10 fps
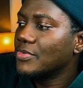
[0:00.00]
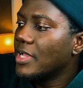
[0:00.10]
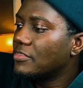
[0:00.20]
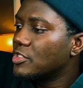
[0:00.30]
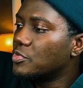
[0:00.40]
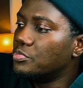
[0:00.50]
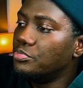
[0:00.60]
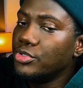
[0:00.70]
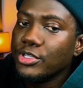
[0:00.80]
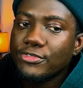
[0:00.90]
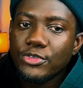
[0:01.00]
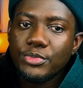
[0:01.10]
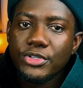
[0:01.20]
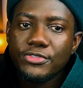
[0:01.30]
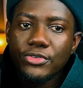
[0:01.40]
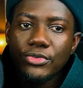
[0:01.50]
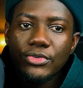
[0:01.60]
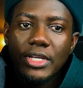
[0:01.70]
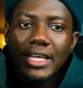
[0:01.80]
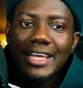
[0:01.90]
we have this beautiful
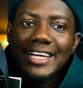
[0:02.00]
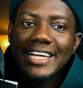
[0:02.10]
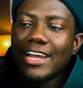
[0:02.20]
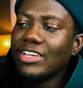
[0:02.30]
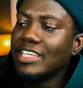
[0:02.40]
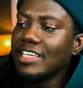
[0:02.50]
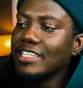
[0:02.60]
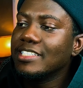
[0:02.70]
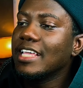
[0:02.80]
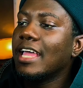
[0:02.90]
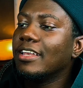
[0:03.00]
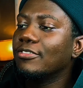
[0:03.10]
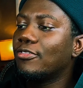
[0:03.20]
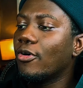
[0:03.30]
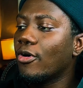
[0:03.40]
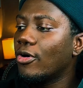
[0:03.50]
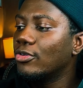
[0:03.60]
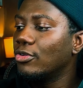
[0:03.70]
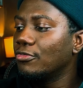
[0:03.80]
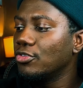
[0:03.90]
carry case. And for
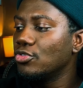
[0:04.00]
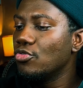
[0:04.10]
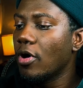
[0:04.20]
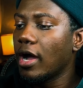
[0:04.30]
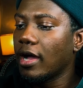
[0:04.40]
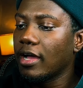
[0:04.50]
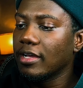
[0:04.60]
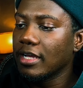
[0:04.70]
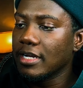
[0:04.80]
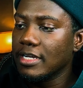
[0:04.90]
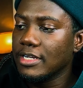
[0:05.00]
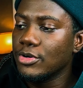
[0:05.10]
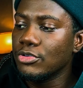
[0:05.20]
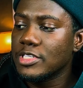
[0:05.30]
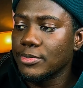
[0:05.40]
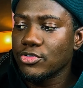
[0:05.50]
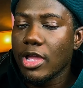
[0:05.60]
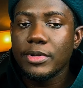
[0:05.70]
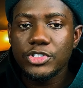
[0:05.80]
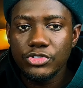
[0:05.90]
all of you who are old
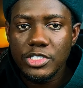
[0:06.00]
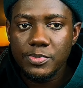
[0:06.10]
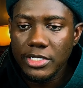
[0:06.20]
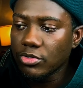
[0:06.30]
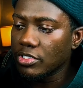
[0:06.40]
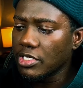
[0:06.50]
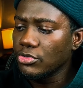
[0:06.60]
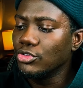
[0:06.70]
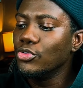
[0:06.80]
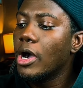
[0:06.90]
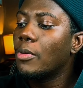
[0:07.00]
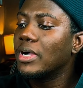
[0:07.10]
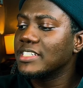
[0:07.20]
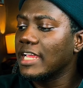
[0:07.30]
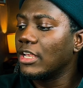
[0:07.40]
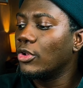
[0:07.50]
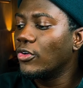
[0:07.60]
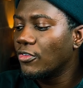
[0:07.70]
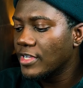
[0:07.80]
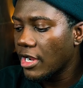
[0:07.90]
subscribers to this particular channel, you know how much I
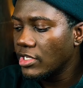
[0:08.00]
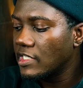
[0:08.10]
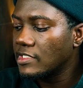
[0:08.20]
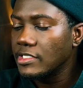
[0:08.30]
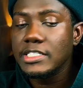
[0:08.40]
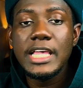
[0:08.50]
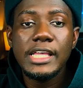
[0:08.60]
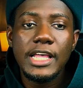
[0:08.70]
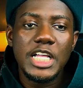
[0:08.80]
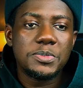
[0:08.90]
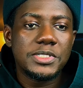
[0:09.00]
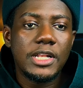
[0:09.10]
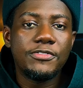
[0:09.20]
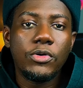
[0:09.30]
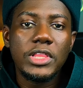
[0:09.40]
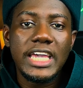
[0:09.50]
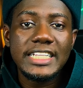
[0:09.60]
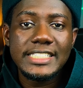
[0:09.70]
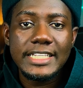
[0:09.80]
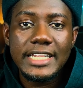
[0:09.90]
love carry cases, especially for all the
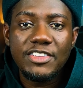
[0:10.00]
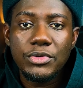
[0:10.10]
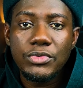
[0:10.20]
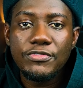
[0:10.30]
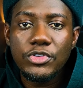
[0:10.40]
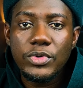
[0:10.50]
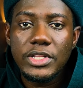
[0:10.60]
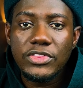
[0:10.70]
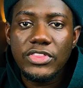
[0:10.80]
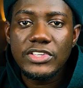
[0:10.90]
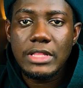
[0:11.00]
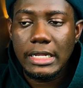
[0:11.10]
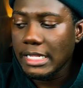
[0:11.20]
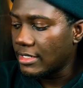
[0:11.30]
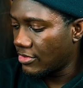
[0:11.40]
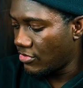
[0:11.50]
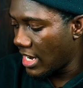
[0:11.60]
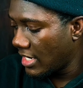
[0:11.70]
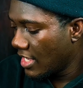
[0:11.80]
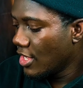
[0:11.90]
headset that I've been reviewing and things like that,
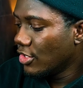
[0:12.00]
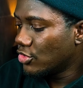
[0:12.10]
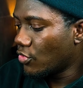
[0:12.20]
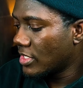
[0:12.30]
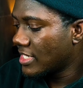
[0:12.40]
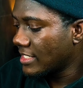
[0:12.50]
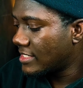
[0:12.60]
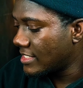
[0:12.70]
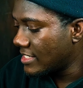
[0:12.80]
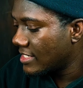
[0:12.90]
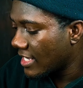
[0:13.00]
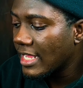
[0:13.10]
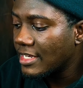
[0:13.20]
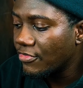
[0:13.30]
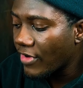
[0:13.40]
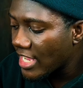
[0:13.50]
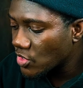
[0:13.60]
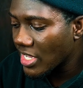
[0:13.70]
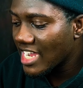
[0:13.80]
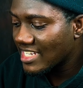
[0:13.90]
right? So once I see a device
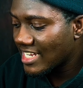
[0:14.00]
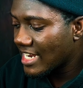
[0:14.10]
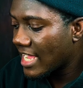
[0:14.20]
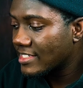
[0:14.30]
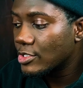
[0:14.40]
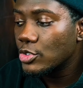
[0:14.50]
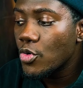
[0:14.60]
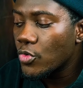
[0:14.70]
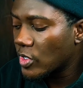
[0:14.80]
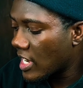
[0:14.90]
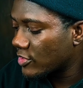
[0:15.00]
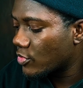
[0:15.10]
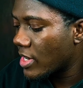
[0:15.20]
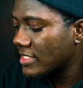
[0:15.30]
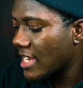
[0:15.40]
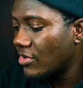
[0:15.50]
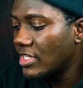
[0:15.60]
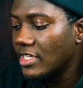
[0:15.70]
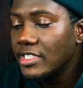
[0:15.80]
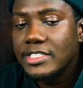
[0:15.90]
or a gadget that has its own customized carry
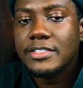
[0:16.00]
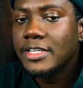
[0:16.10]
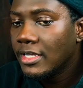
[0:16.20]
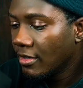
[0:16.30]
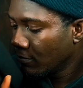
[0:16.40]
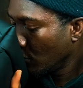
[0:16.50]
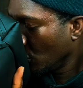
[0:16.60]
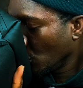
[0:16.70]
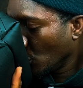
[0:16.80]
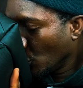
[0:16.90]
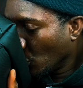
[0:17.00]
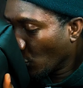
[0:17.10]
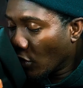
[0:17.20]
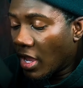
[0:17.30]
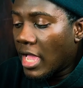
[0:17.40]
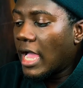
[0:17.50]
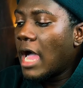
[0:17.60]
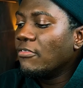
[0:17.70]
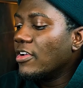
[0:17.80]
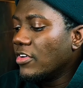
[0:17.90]
case,
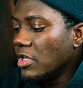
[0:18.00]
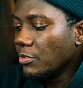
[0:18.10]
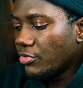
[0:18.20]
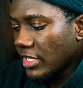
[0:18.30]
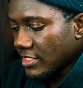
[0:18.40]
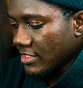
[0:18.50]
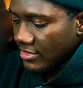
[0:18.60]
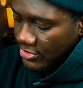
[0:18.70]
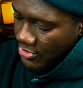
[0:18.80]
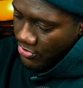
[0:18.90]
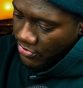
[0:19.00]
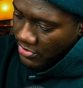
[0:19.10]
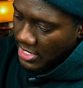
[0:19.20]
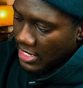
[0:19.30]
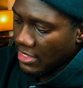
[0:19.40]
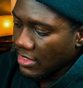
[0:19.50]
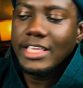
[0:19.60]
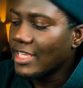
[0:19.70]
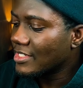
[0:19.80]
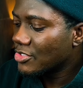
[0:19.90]
I'm very impressed. So yeah,
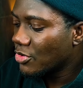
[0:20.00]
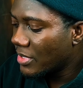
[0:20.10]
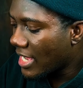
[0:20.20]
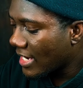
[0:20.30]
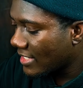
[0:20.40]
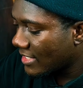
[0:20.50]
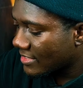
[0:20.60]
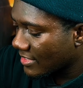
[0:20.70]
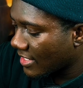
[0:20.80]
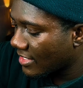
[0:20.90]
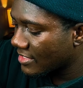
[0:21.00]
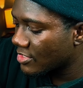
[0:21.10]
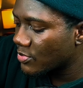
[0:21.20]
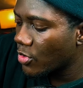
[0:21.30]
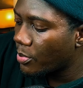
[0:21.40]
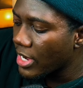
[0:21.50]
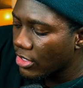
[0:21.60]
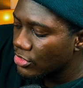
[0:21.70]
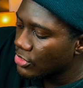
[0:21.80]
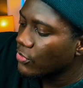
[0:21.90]
yes, so behind it there's a small
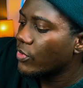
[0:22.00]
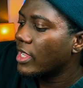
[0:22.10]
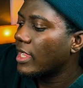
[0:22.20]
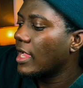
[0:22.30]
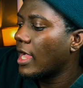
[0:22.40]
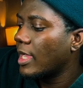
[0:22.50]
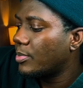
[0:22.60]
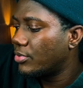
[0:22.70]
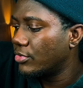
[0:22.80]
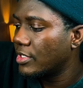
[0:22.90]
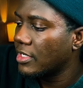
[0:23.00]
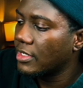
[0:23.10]
pouch where I put